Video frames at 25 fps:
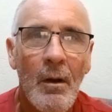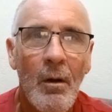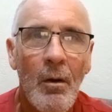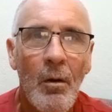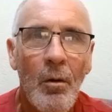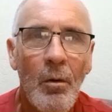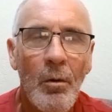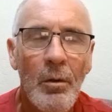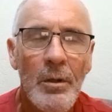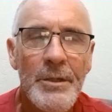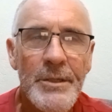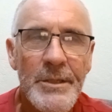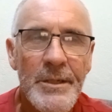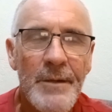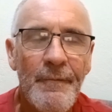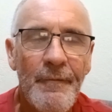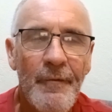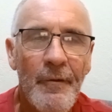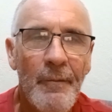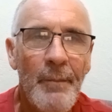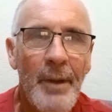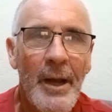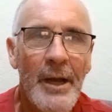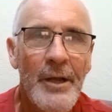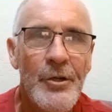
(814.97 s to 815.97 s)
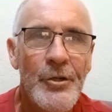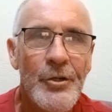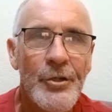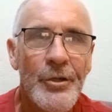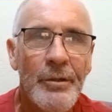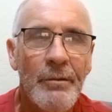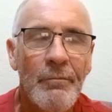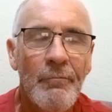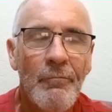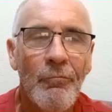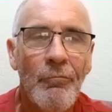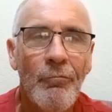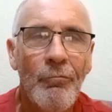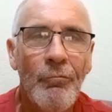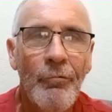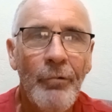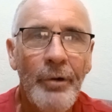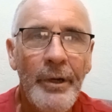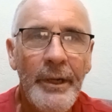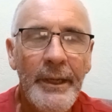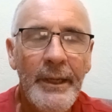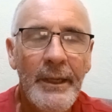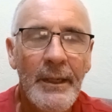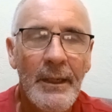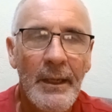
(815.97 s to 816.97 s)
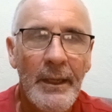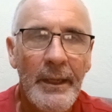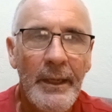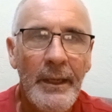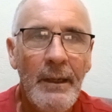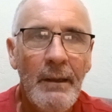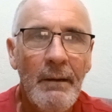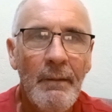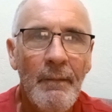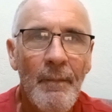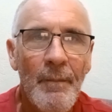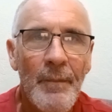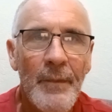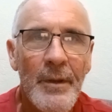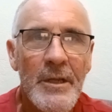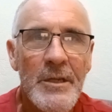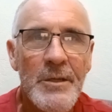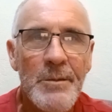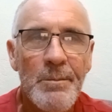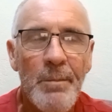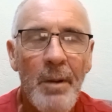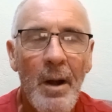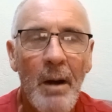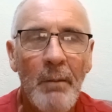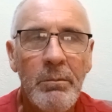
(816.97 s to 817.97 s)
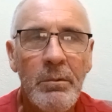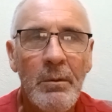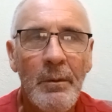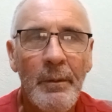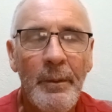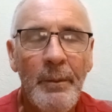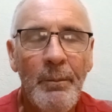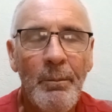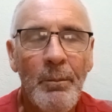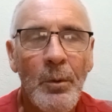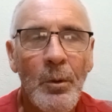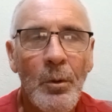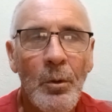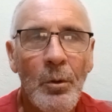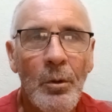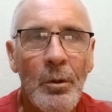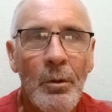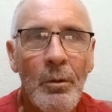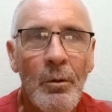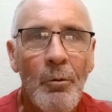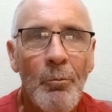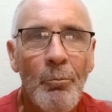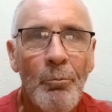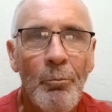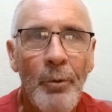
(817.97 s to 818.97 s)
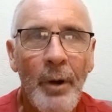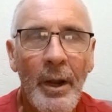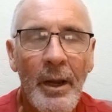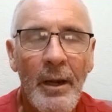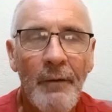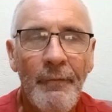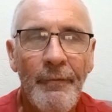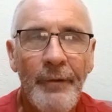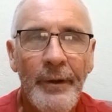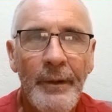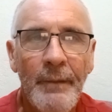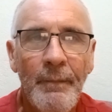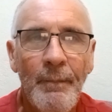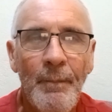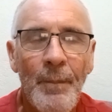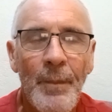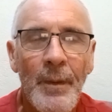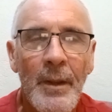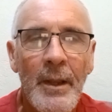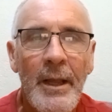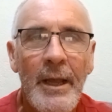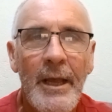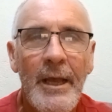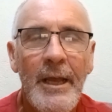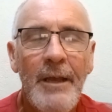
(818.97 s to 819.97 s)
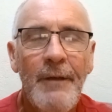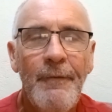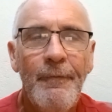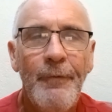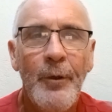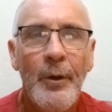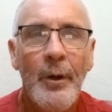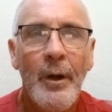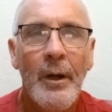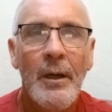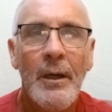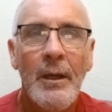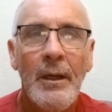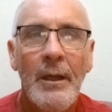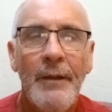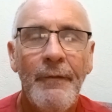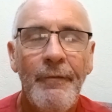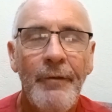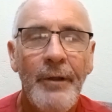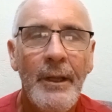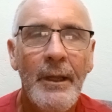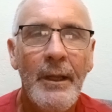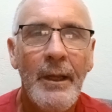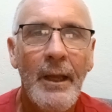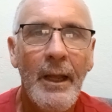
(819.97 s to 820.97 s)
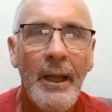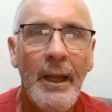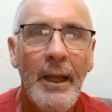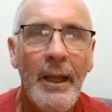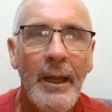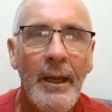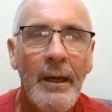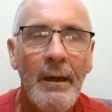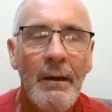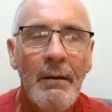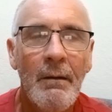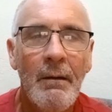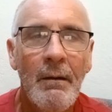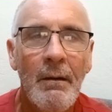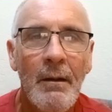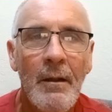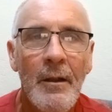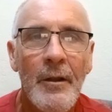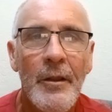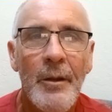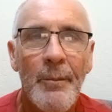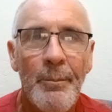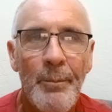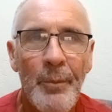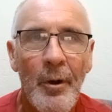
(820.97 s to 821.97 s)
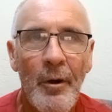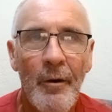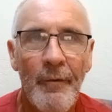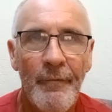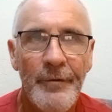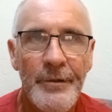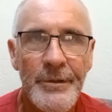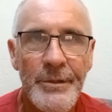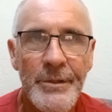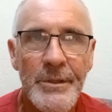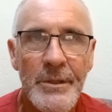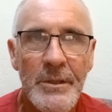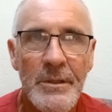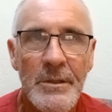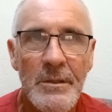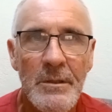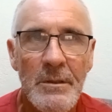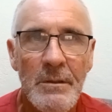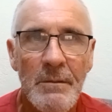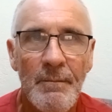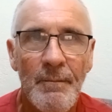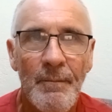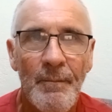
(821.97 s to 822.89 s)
all this information really is probably more relevant if you are living in the provinces.